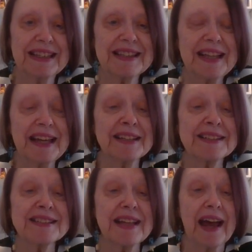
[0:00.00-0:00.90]
The
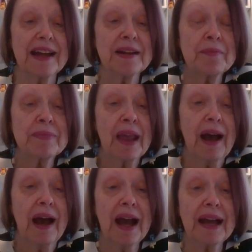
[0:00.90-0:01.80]
things that
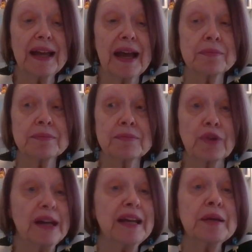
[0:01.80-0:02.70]
I am
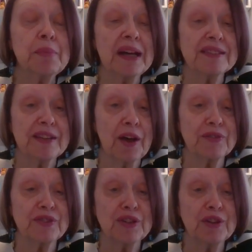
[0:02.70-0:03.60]
readying
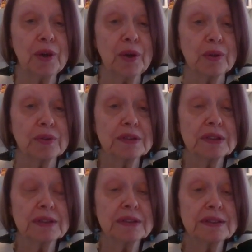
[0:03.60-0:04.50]
myself to do,
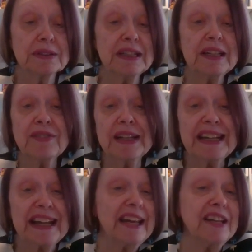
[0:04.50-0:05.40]
even
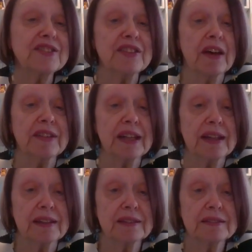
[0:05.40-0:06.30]
at age
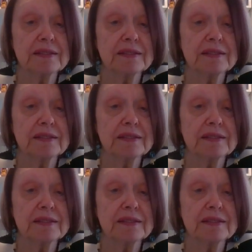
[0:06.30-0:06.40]
70.